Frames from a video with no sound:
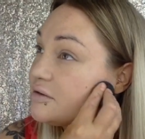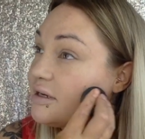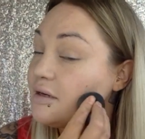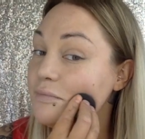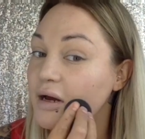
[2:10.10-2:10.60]

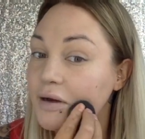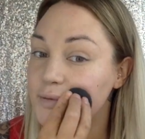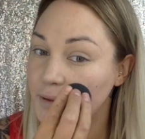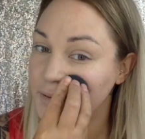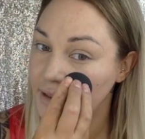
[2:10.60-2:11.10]
cream, I'm
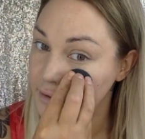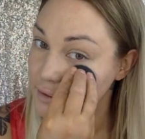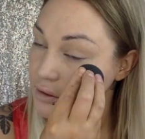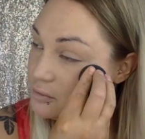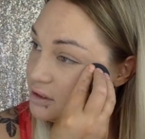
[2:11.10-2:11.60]
totally
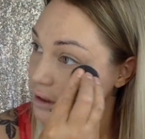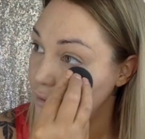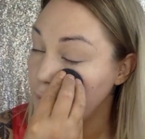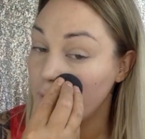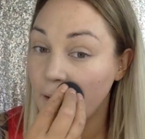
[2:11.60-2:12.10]
new to that
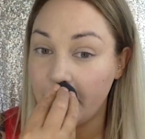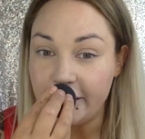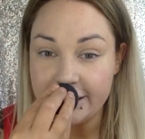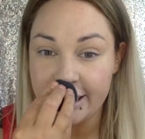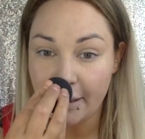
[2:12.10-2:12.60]
whole
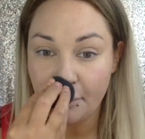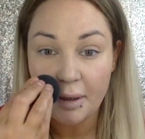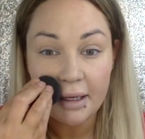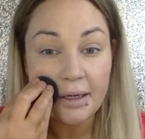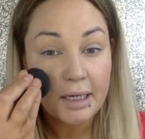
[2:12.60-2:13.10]
concept,
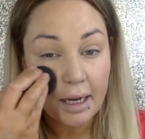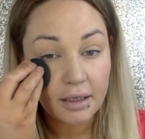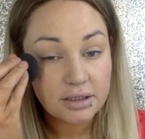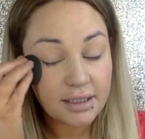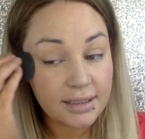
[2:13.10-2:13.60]
but it
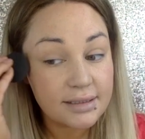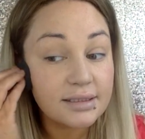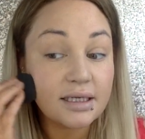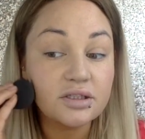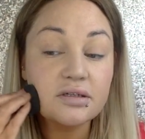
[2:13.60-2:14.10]
actually has
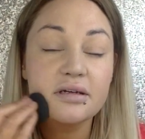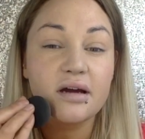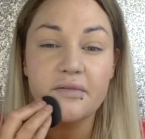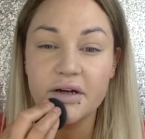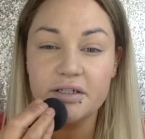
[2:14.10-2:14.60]
such good
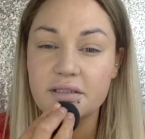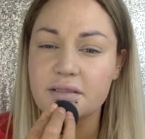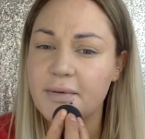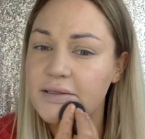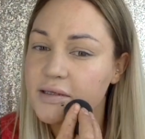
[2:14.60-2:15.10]
coverage. It
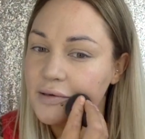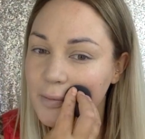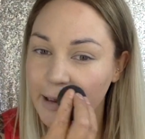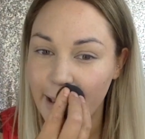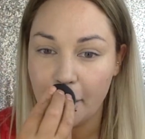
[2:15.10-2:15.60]
smells a little
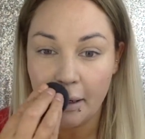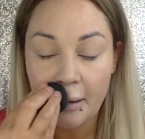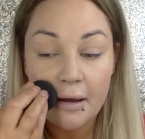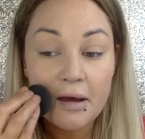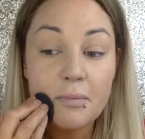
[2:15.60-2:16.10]
weird,
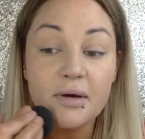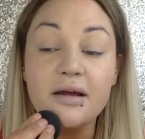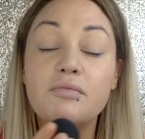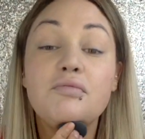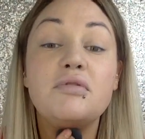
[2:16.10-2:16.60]
but
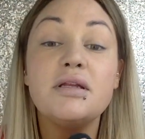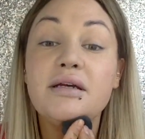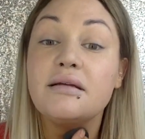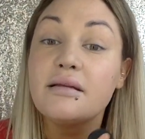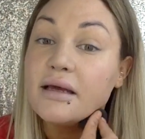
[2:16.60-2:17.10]
I
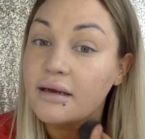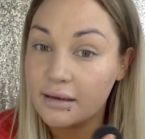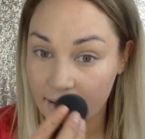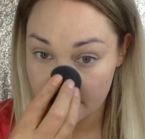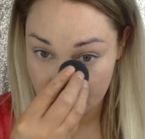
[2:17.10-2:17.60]
really like
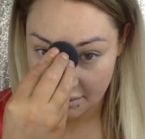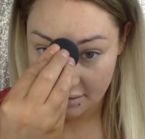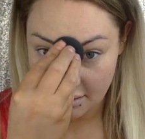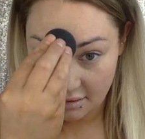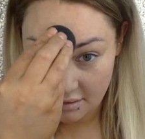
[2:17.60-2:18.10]
it.
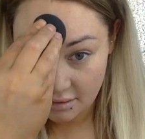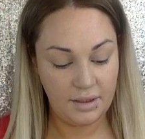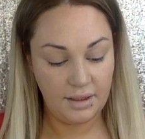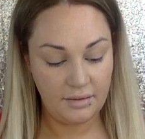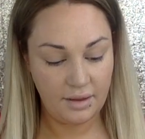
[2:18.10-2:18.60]

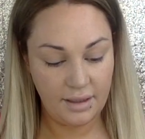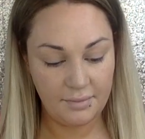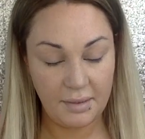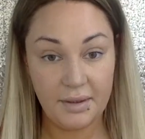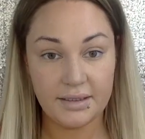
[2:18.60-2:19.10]
Another
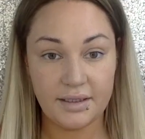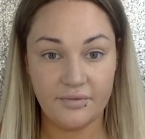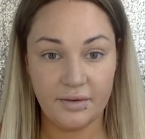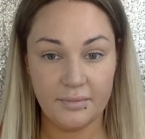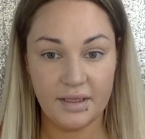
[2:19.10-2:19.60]
item I picked up
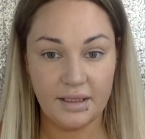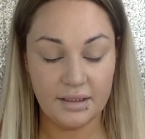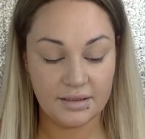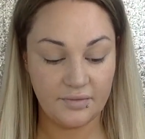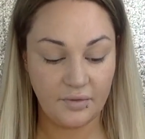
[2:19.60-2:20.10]
from
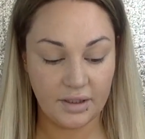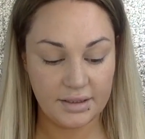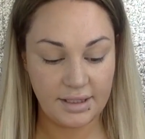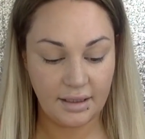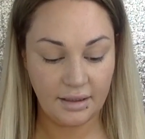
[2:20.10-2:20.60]
the Sephora
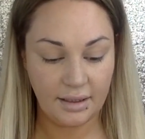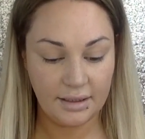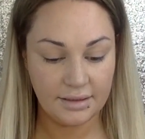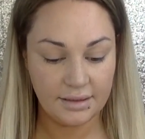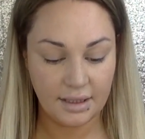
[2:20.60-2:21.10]
sale
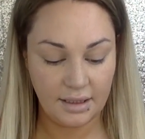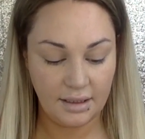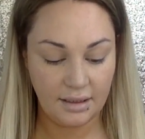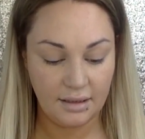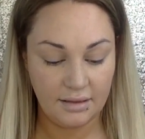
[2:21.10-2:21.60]
is
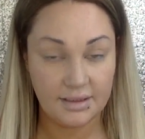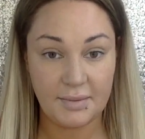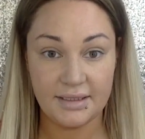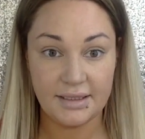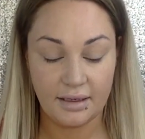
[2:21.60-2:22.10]
this is
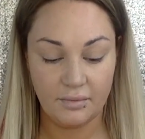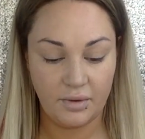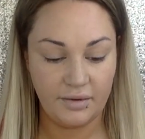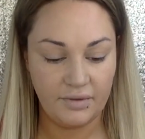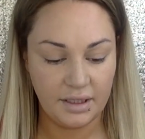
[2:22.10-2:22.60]
my second
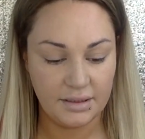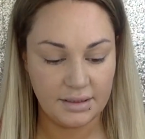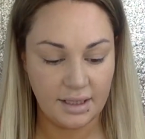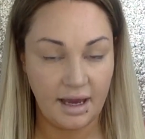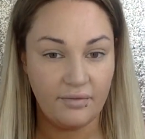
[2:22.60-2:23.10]
one of these,
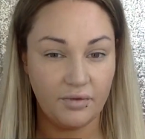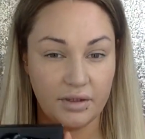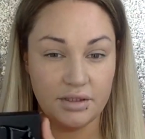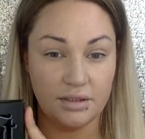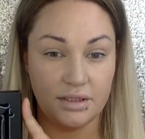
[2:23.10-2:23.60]
the Kat
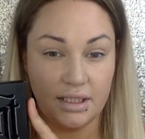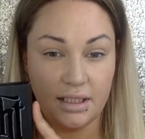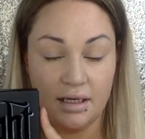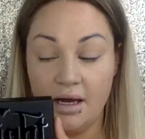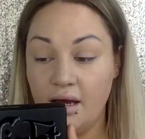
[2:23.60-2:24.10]
Von
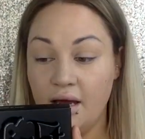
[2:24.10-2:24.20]
D